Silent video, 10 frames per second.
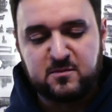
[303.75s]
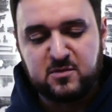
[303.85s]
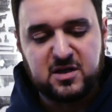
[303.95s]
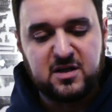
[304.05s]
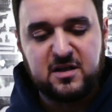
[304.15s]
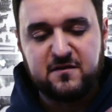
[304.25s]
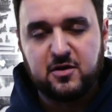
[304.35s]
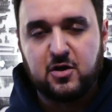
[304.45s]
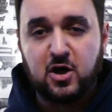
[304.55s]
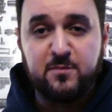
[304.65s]
I mean, even
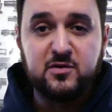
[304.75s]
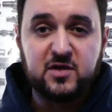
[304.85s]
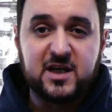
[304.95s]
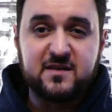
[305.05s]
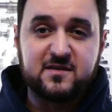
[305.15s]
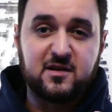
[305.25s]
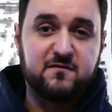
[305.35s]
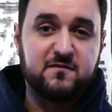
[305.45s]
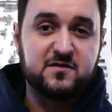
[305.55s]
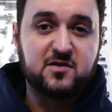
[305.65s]
the hop unit
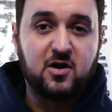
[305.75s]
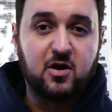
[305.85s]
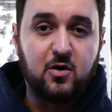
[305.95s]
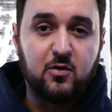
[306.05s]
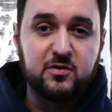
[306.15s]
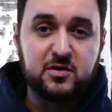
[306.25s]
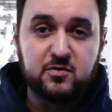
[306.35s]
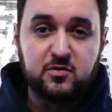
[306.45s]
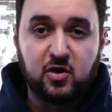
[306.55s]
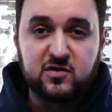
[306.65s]
itself, it's got a whole
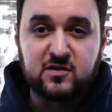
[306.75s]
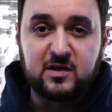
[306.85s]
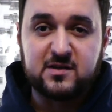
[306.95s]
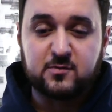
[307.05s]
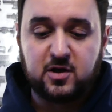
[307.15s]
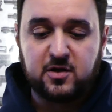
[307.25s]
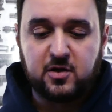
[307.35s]
new nozzle as well.